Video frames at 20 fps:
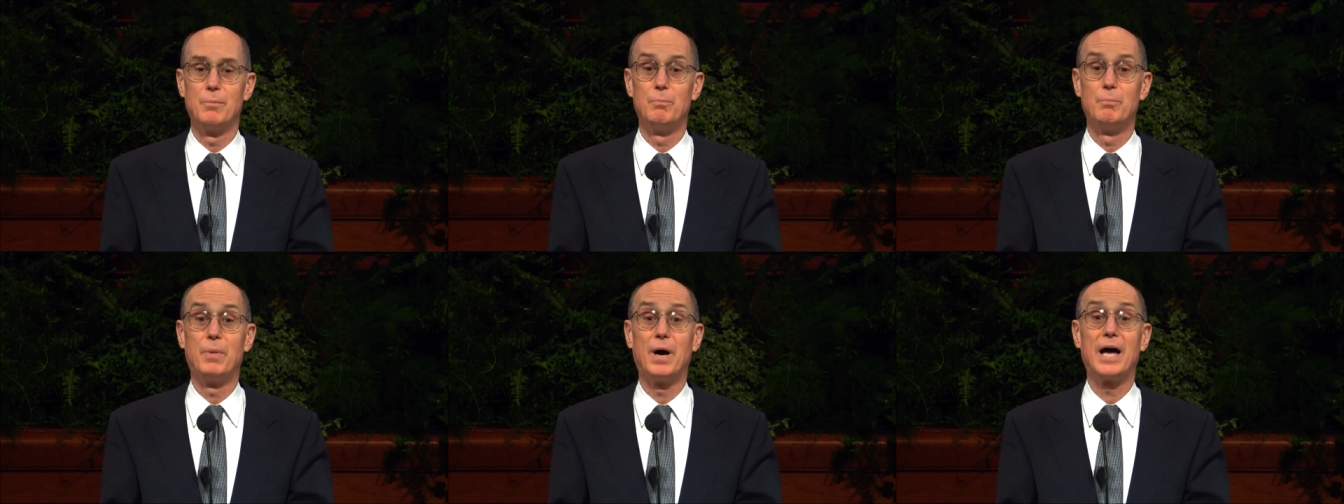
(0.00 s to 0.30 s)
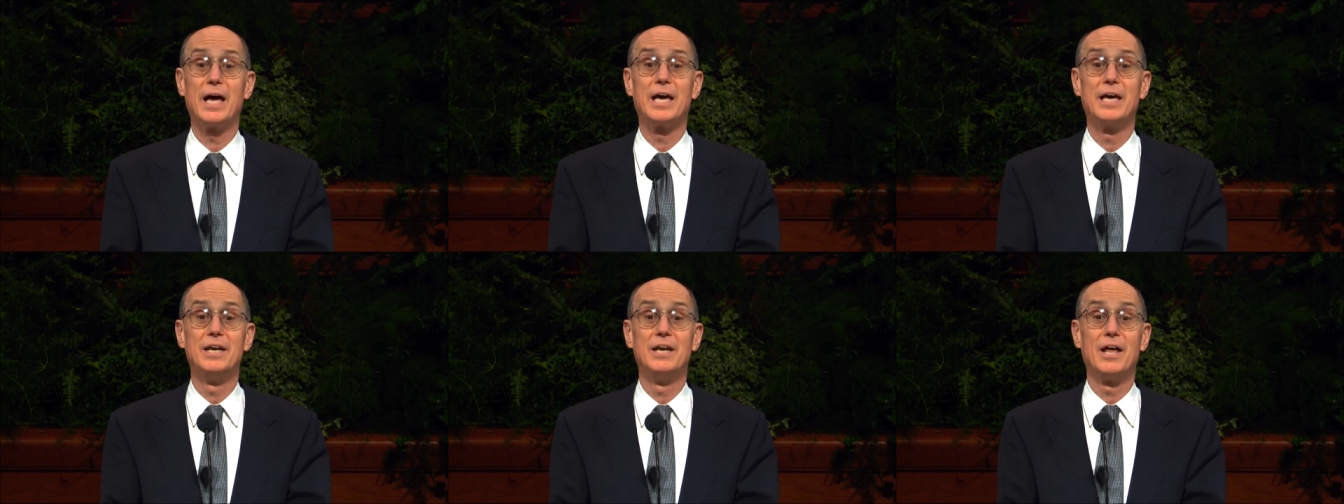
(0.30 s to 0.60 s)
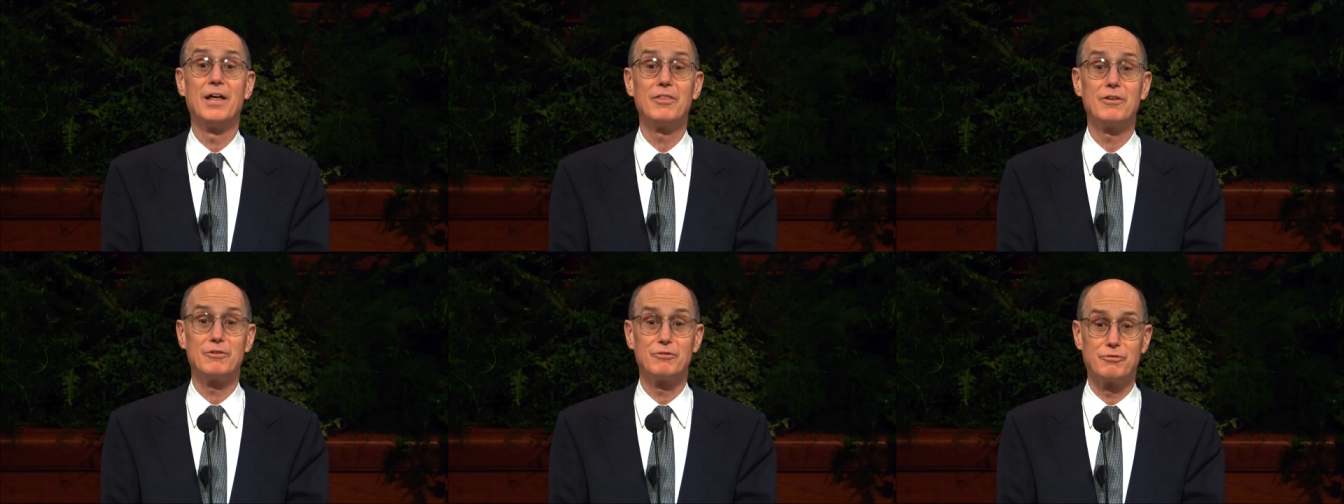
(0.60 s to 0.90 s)
by
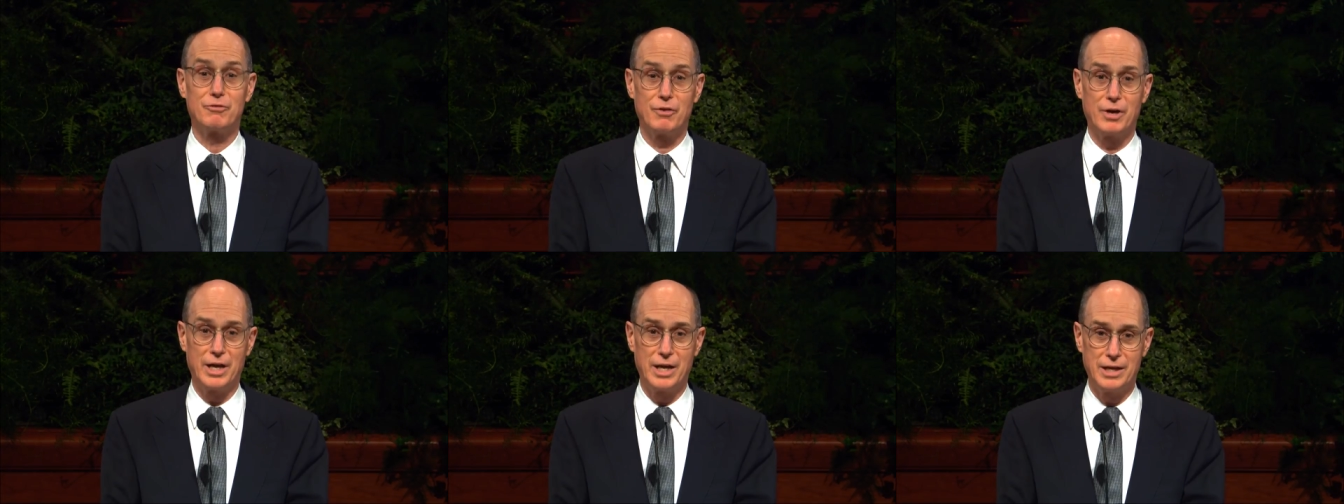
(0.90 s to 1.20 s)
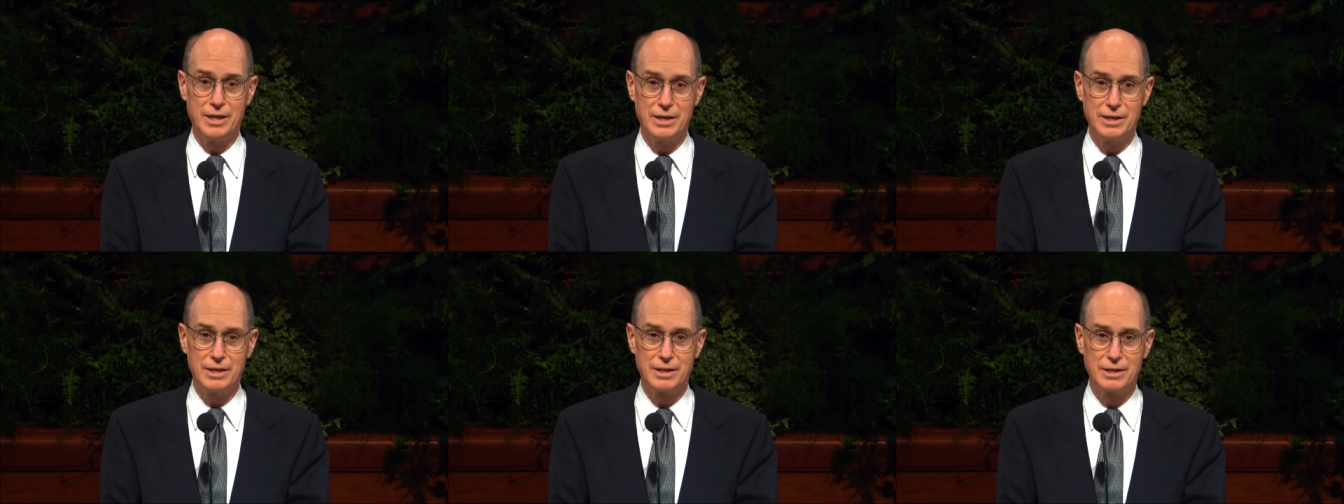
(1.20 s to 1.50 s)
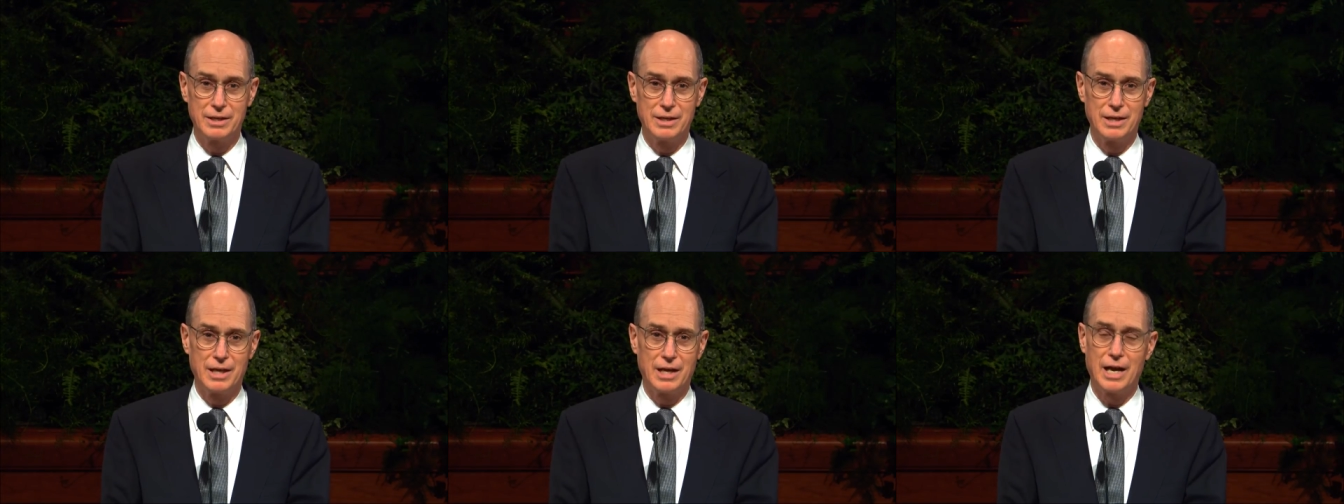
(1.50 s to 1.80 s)
another friend
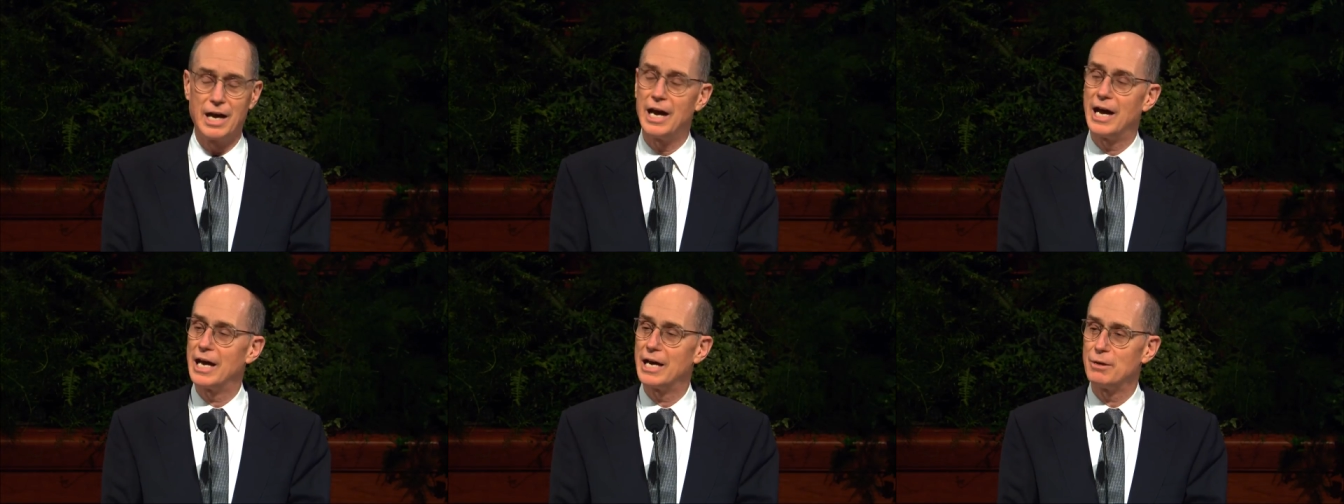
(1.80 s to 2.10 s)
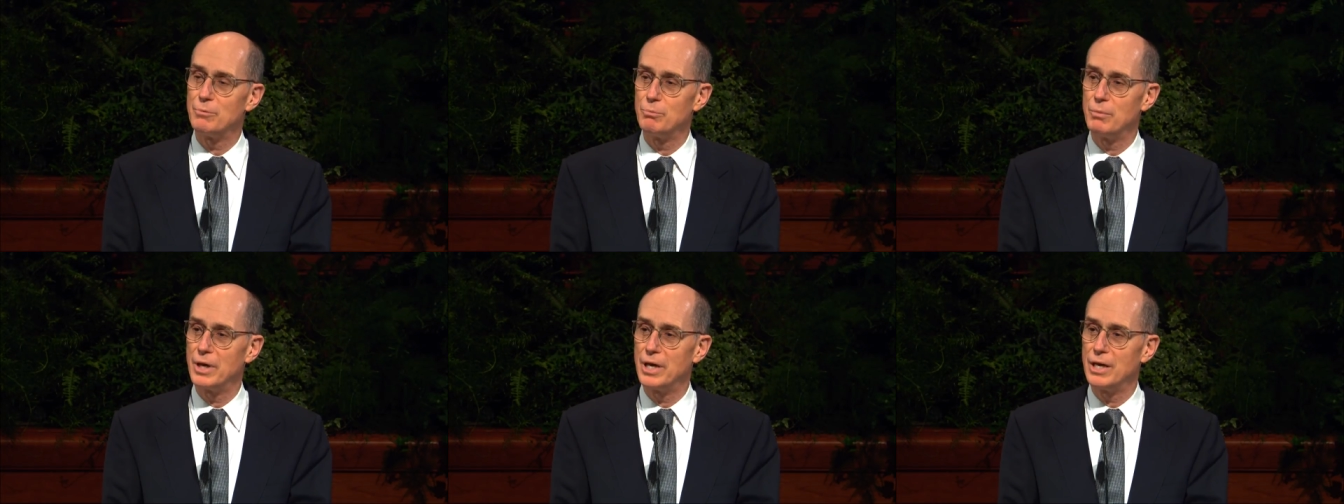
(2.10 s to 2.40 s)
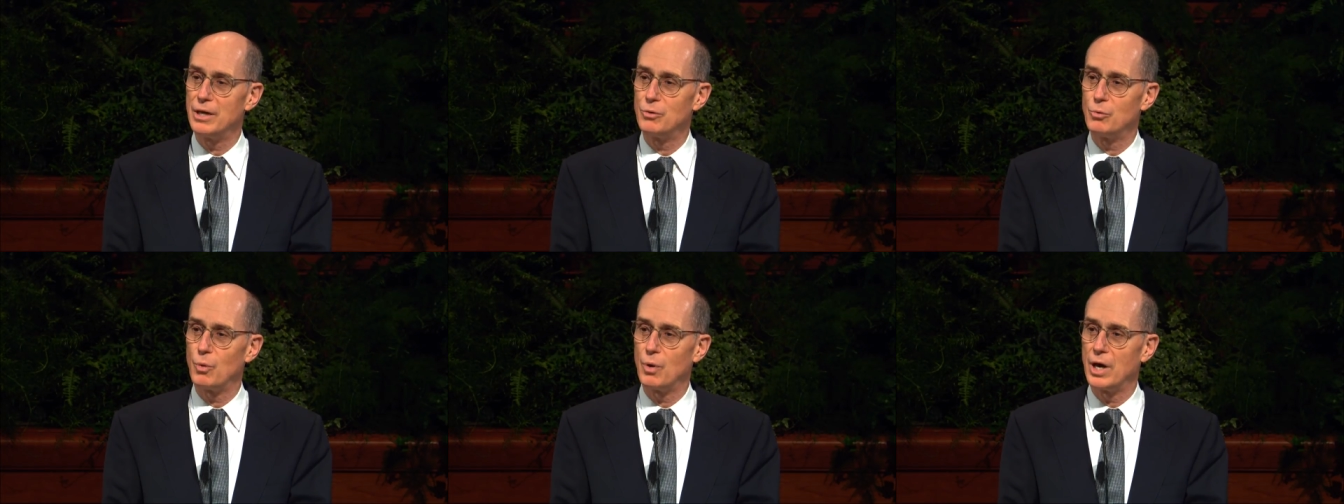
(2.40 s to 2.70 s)
I had
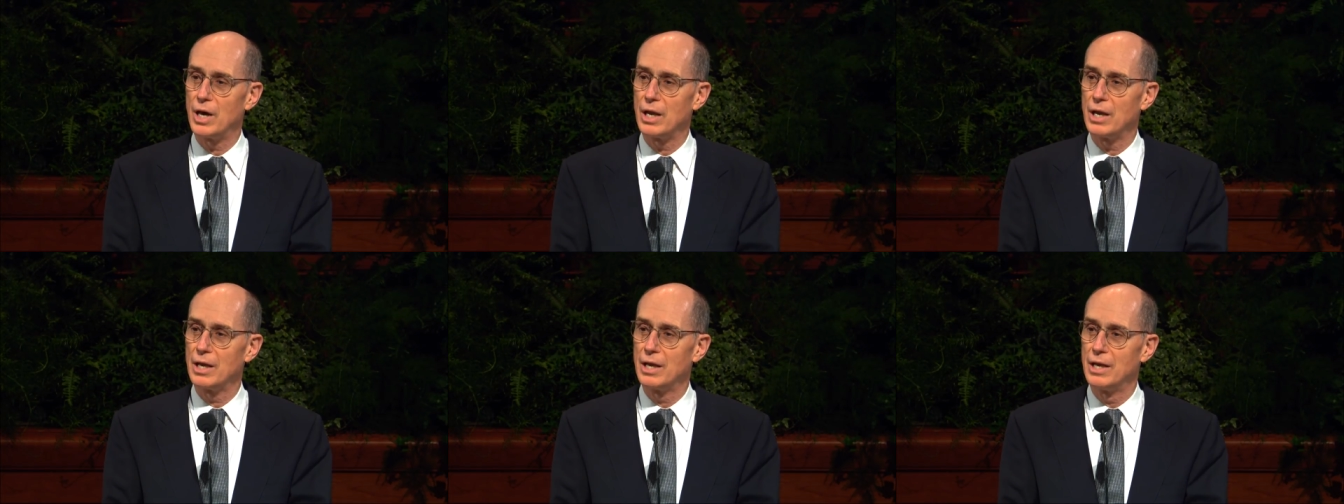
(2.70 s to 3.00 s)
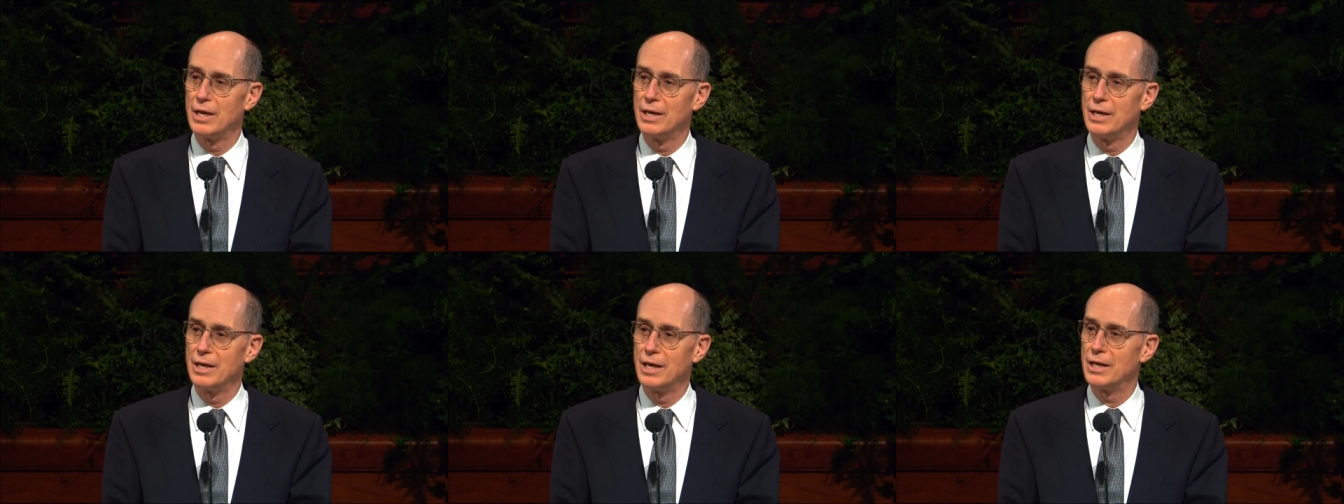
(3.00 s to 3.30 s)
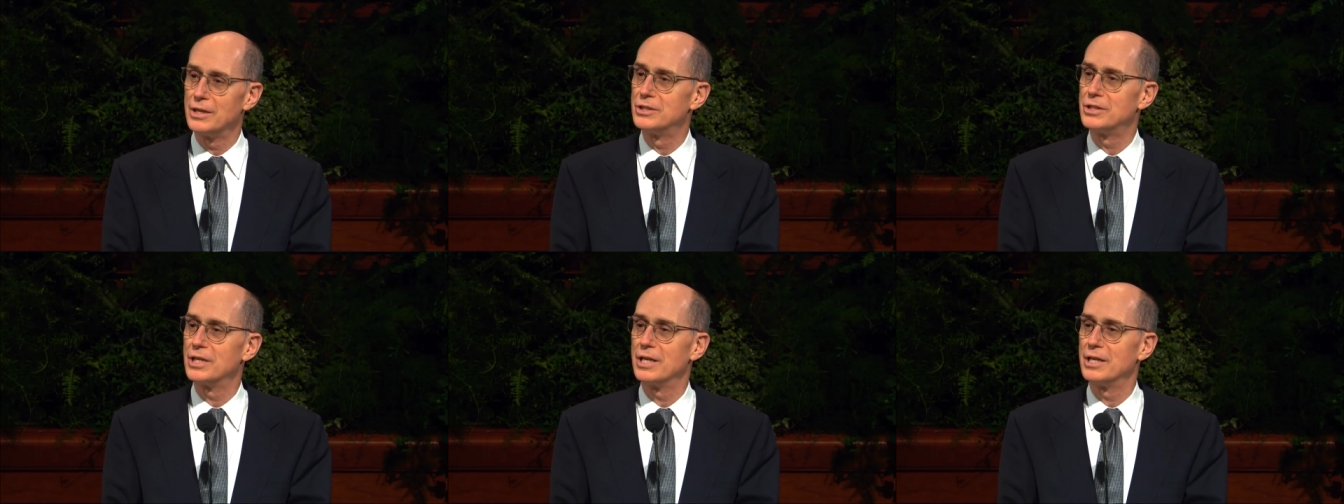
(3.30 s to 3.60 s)
made while
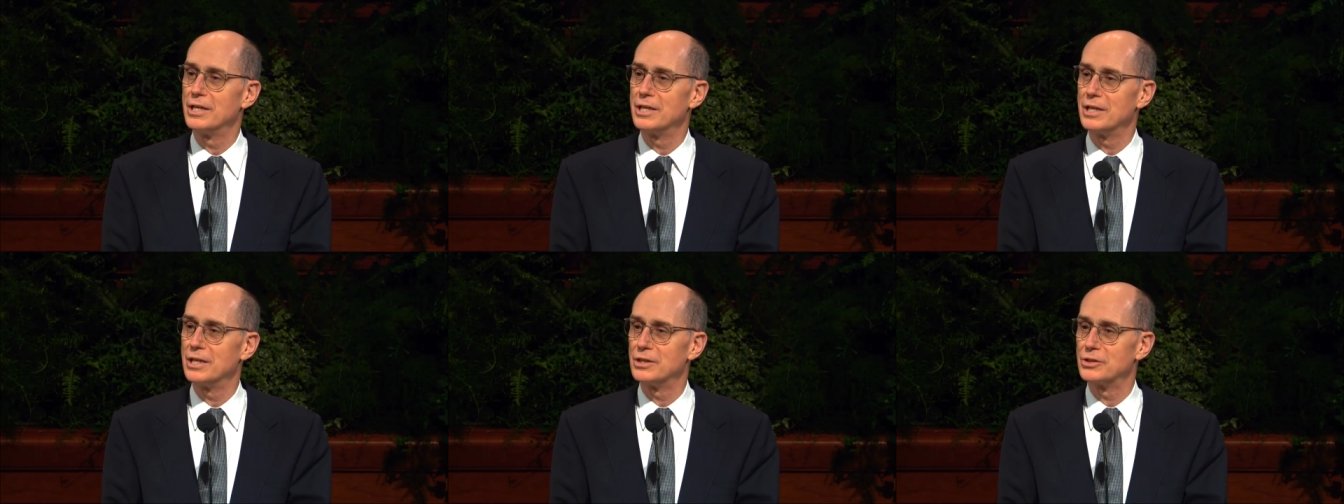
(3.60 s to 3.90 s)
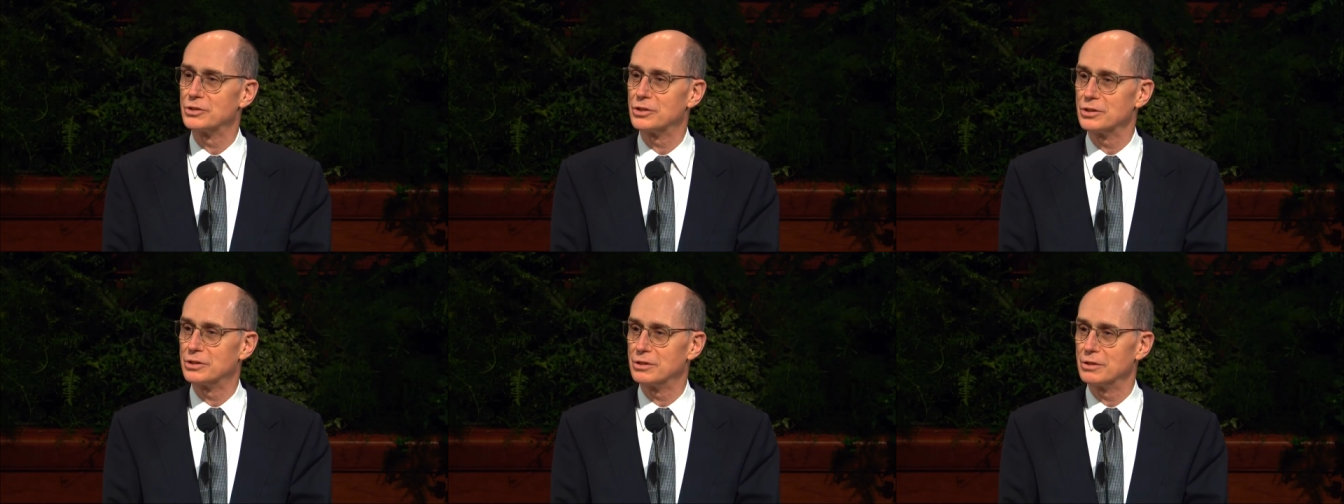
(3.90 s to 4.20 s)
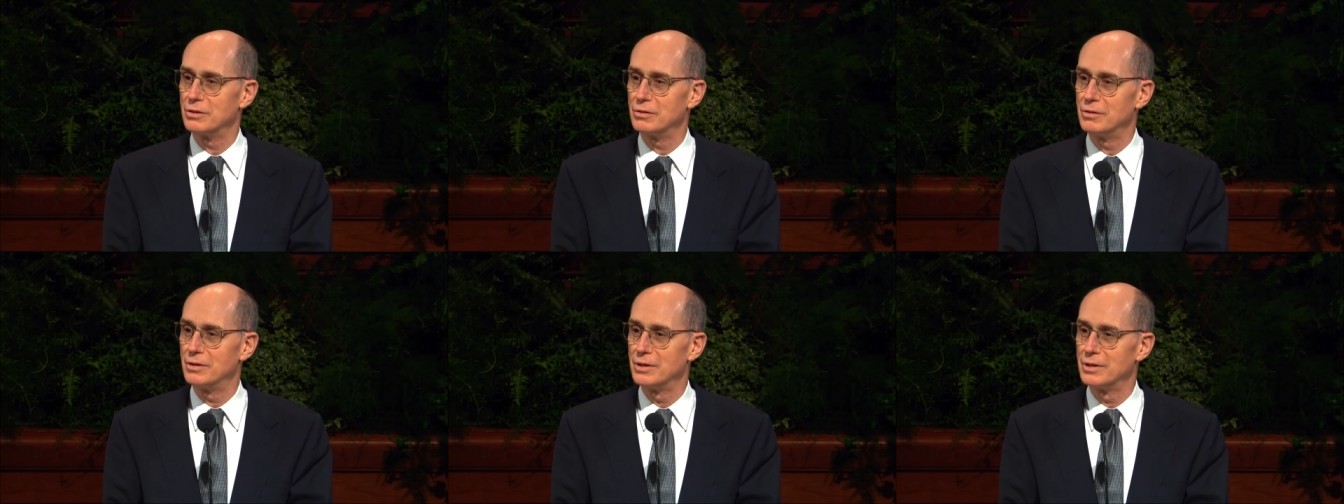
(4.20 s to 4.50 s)
attending
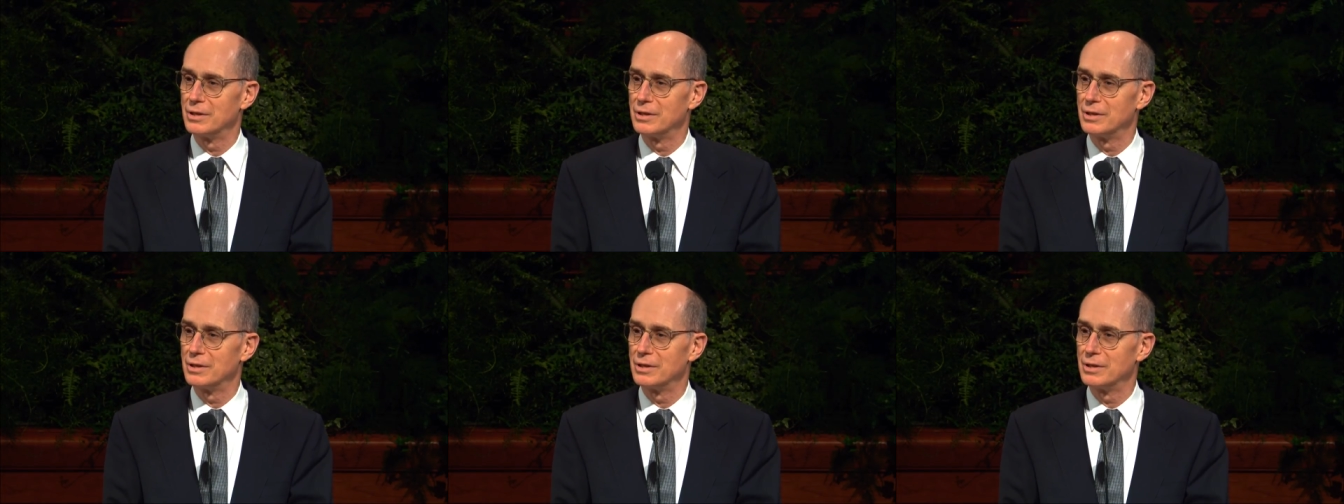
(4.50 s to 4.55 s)
Institute.